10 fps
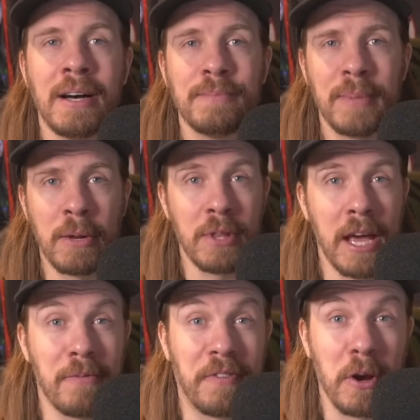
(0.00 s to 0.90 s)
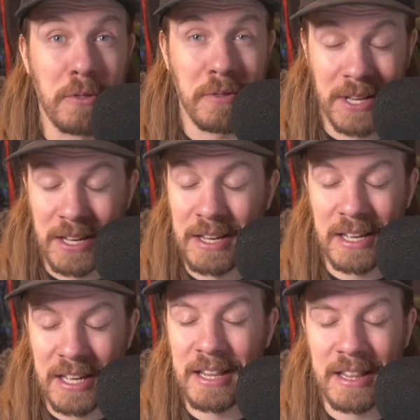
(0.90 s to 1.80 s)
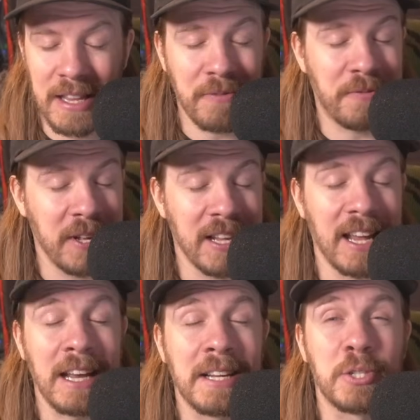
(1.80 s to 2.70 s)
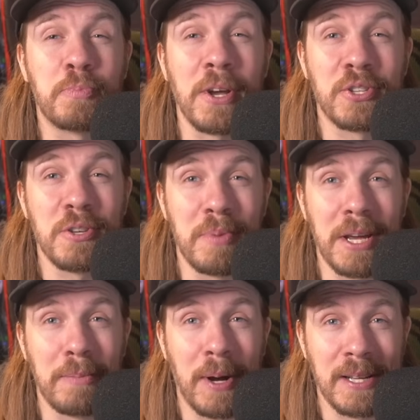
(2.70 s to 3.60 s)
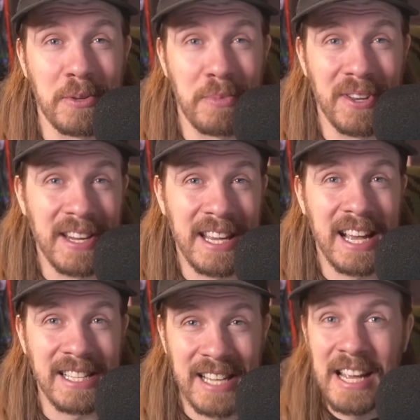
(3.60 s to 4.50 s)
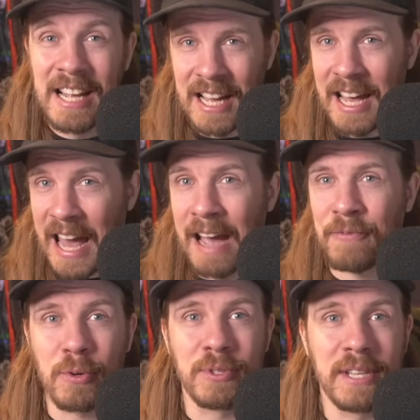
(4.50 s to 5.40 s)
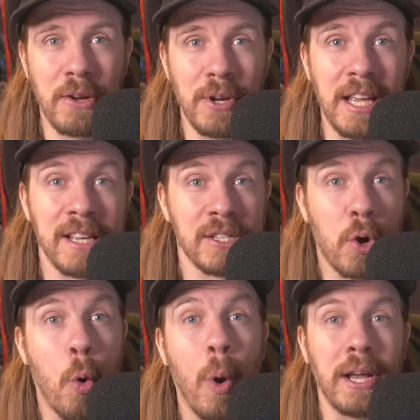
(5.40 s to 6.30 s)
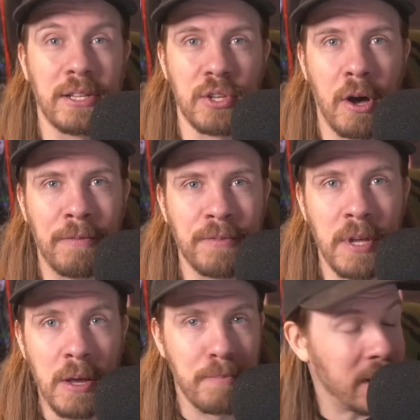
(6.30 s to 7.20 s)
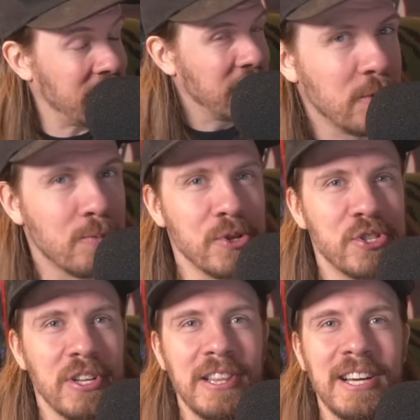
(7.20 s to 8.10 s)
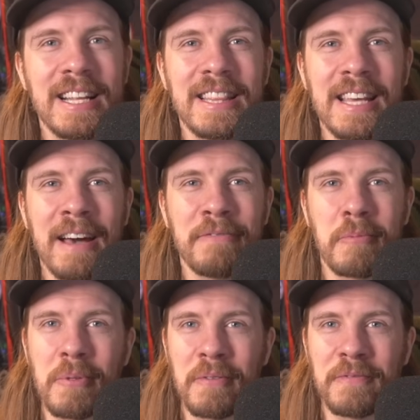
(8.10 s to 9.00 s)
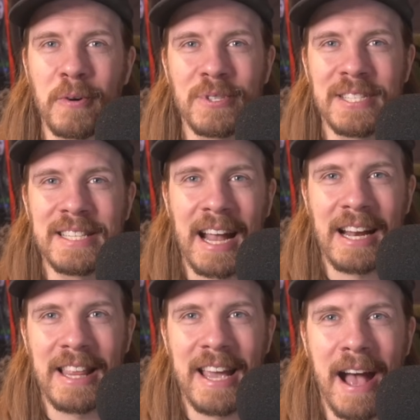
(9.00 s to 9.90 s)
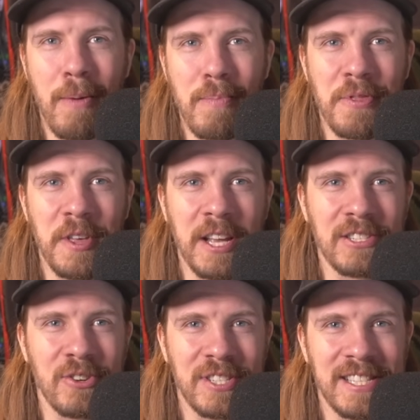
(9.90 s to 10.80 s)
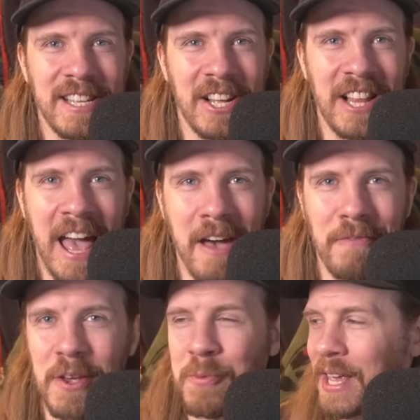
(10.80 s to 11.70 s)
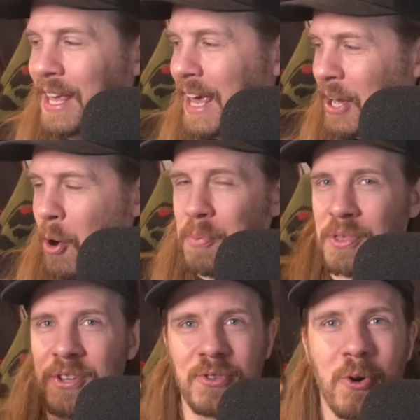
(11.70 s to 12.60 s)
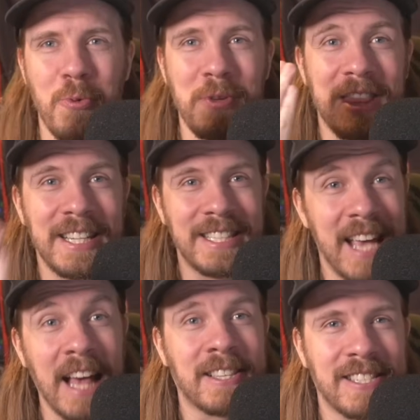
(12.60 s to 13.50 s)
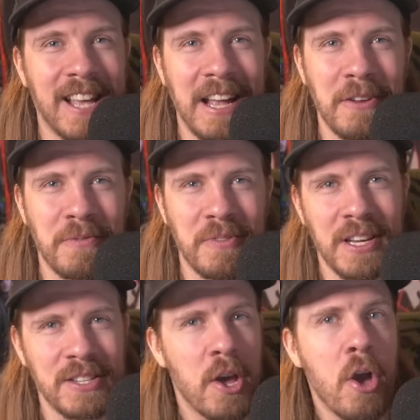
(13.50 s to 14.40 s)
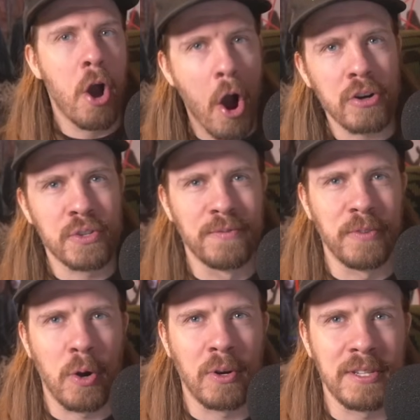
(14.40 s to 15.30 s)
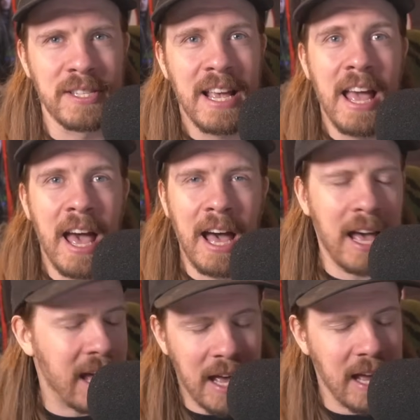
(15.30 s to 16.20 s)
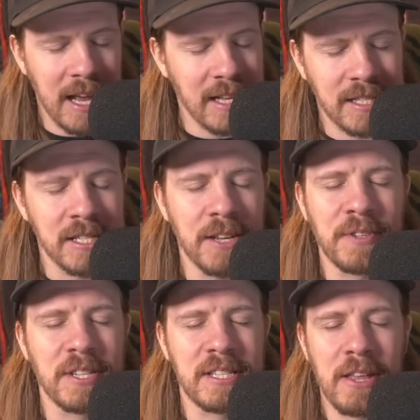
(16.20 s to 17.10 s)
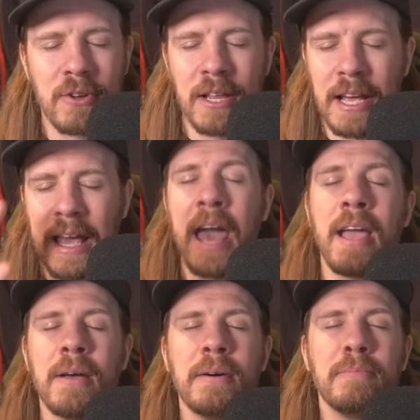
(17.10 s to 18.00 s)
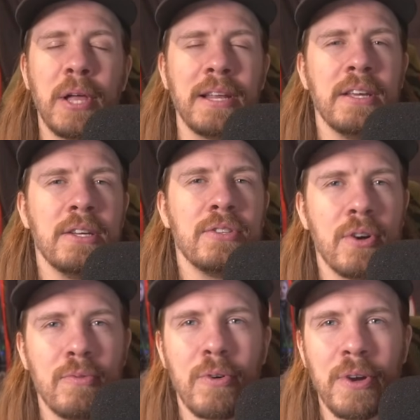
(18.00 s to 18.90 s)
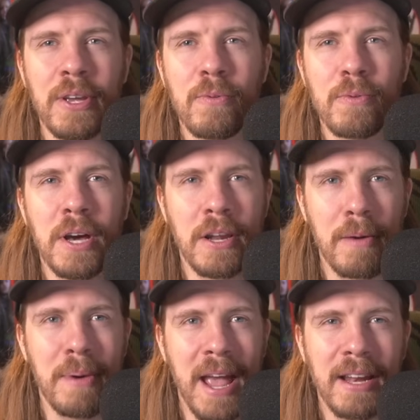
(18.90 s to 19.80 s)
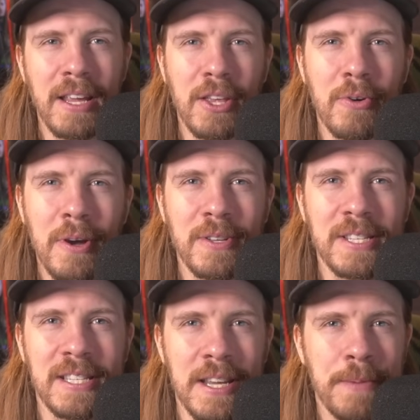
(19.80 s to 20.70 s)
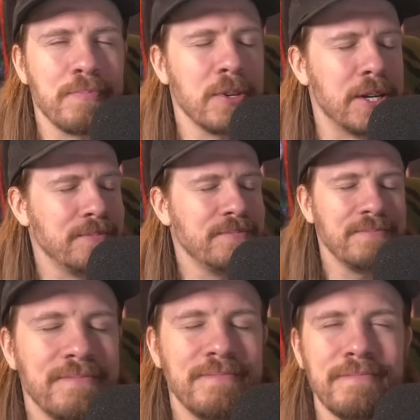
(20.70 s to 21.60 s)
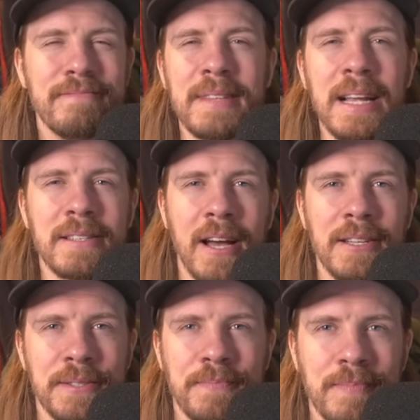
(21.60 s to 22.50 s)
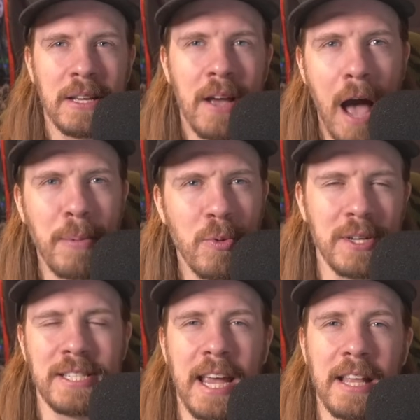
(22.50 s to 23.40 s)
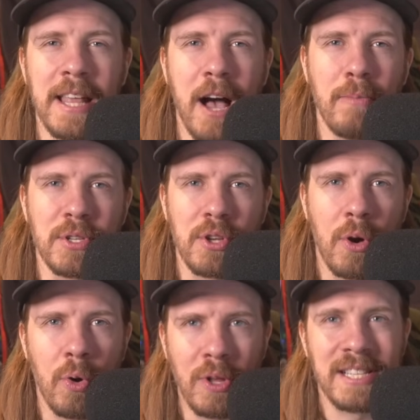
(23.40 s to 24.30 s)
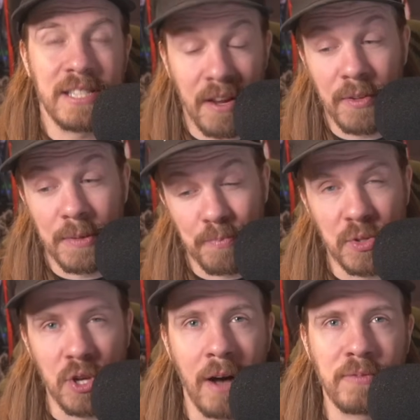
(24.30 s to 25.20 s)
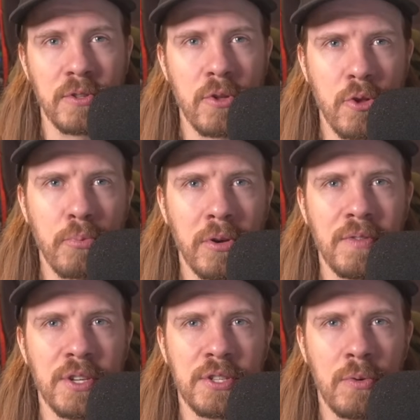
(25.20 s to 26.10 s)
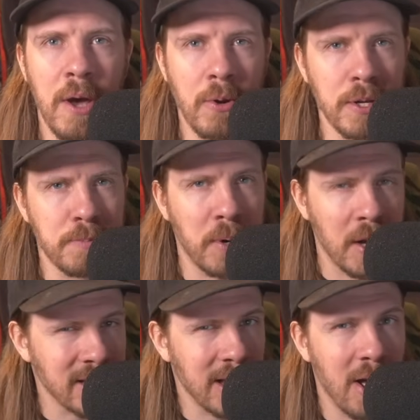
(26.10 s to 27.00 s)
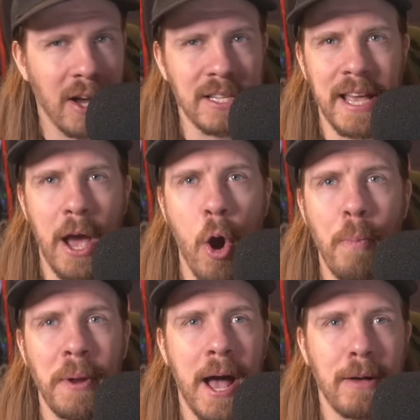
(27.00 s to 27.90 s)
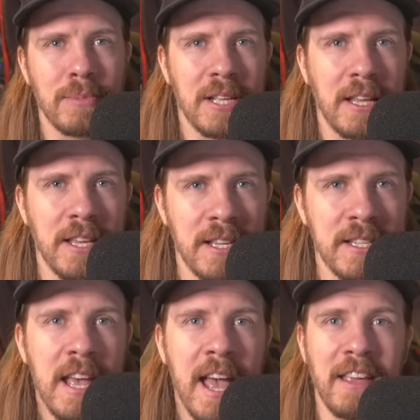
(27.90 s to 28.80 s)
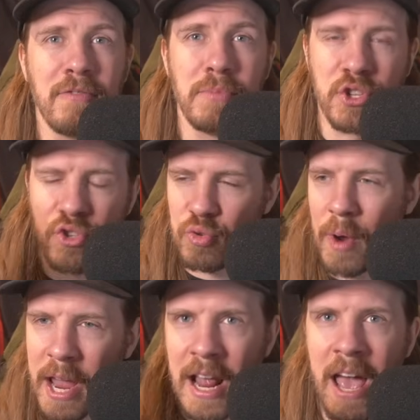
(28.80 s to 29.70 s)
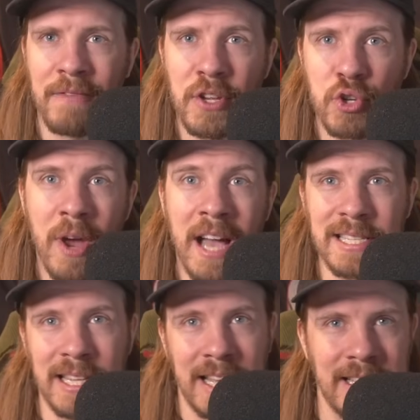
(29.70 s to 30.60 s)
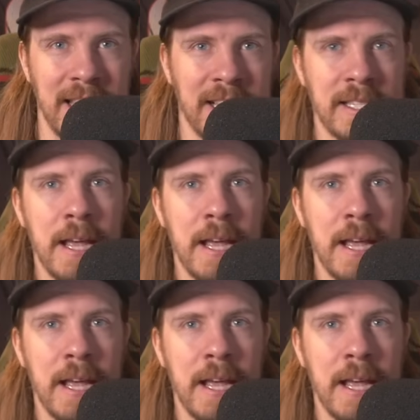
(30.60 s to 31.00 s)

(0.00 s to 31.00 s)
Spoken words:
And with HAMFERÐ, it felt like an especially big possibility as half their sound is quite soft. But would you look at that from the first second of the album? Things are still heavy. We kick open the door with the death side of things, harsh vocals. It's as if to say they're like, hey, Blayne, don't worry. We're not abandoning you out at sea. Oh, thanks, guys. I mean, when taking the album as a whole, it's definitely softer than their previous 2 outings, but as long as they open albums like this and give me straight, heavy tracks like this,